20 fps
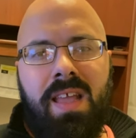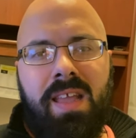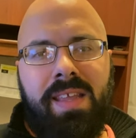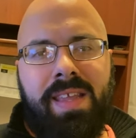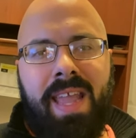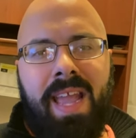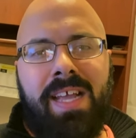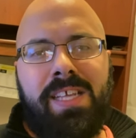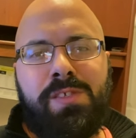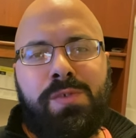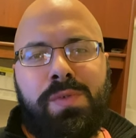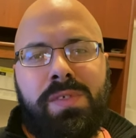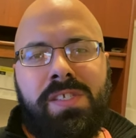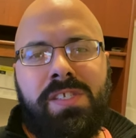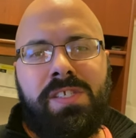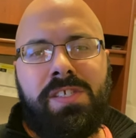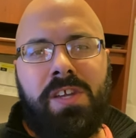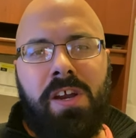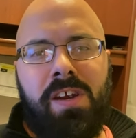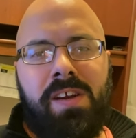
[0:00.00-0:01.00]
CASS was
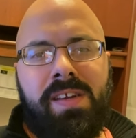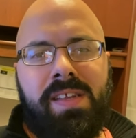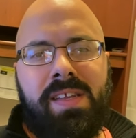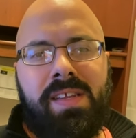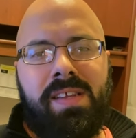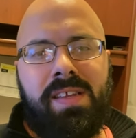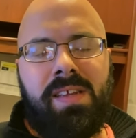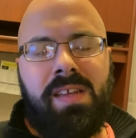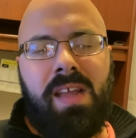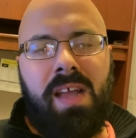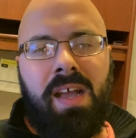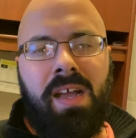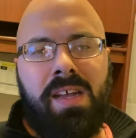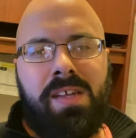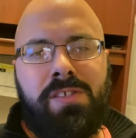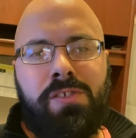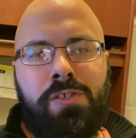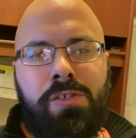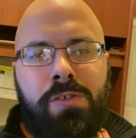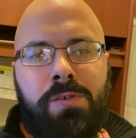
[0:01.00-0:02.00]
started uh,
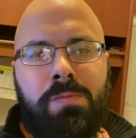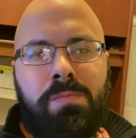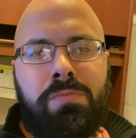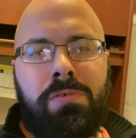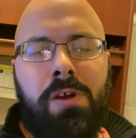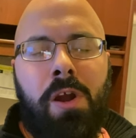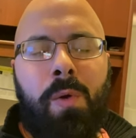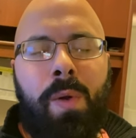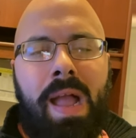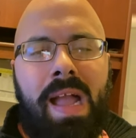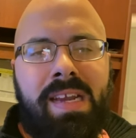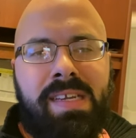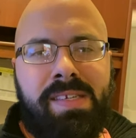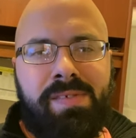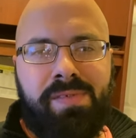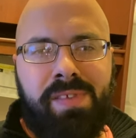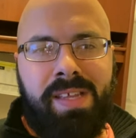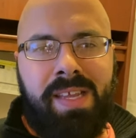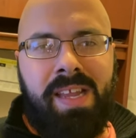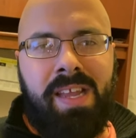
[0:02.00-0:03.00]
to
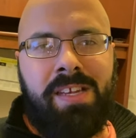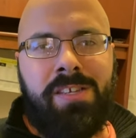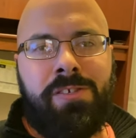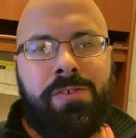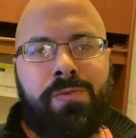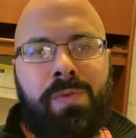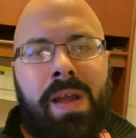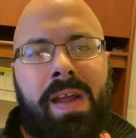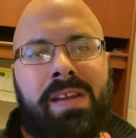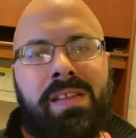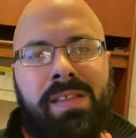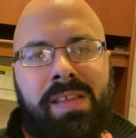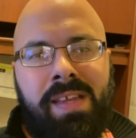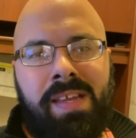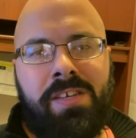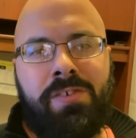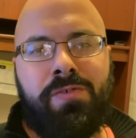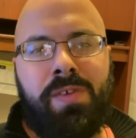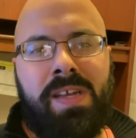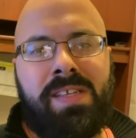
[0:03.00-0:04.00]
proactively and directly
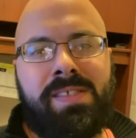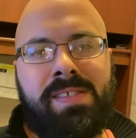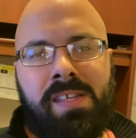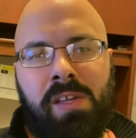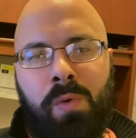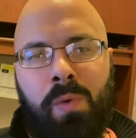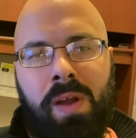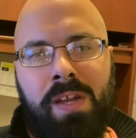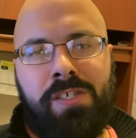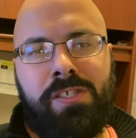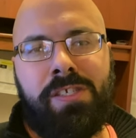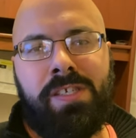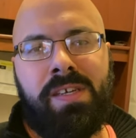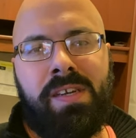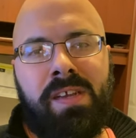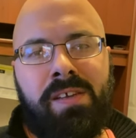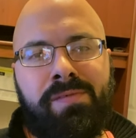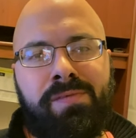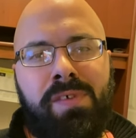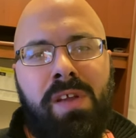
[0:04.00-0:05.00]
address the question
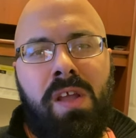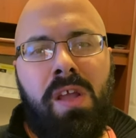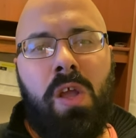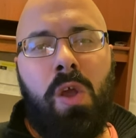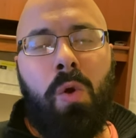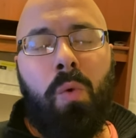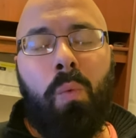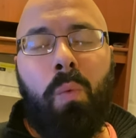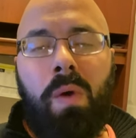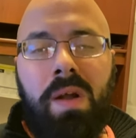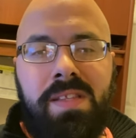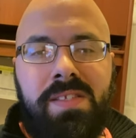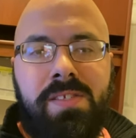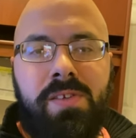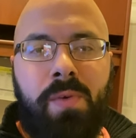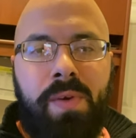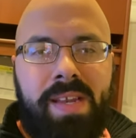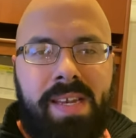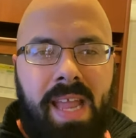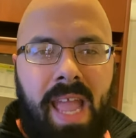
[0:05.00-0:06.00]
of what's
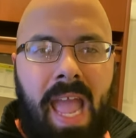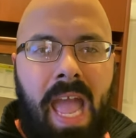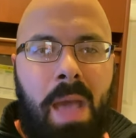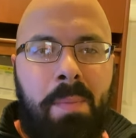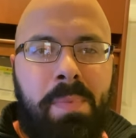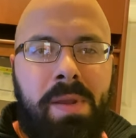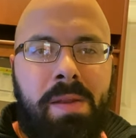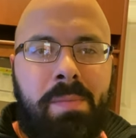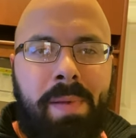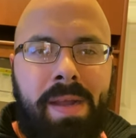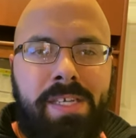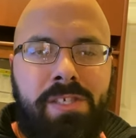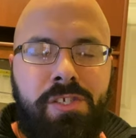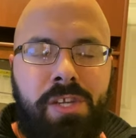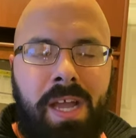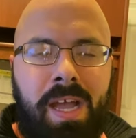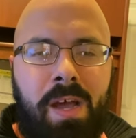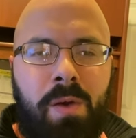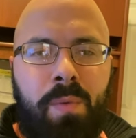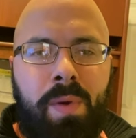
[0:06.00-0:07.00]
going to happen to my
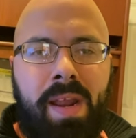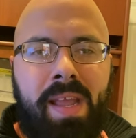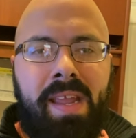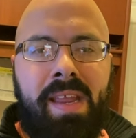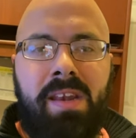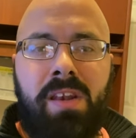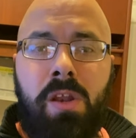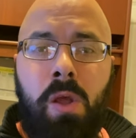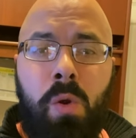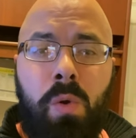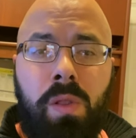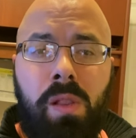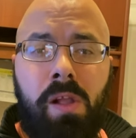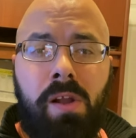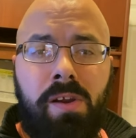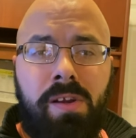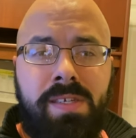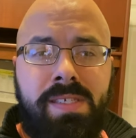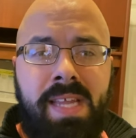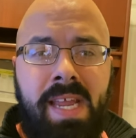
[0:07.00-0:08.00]
child when I can no
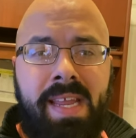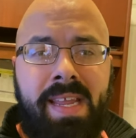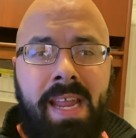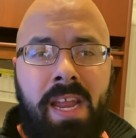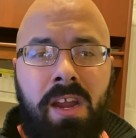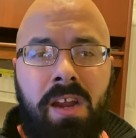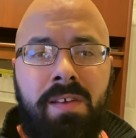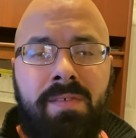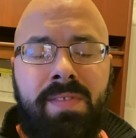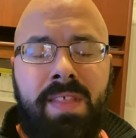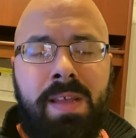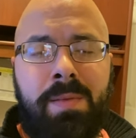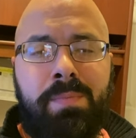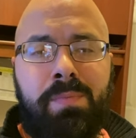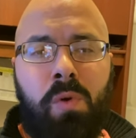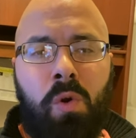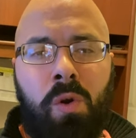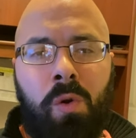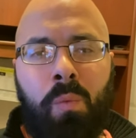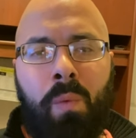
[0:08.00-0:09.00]
longer take care of
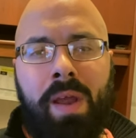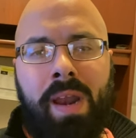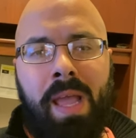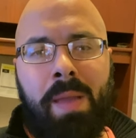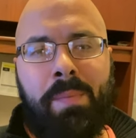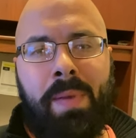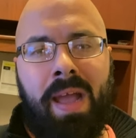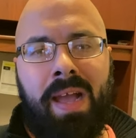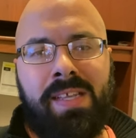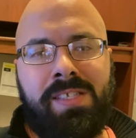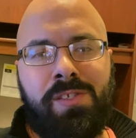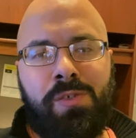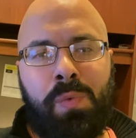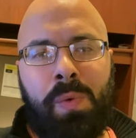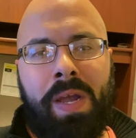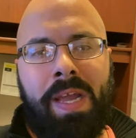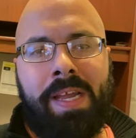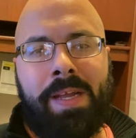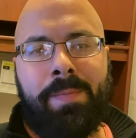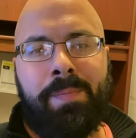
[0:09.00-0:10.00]
them or when I pass
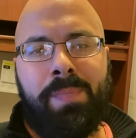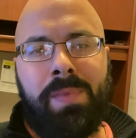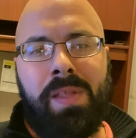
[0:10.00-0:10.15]
away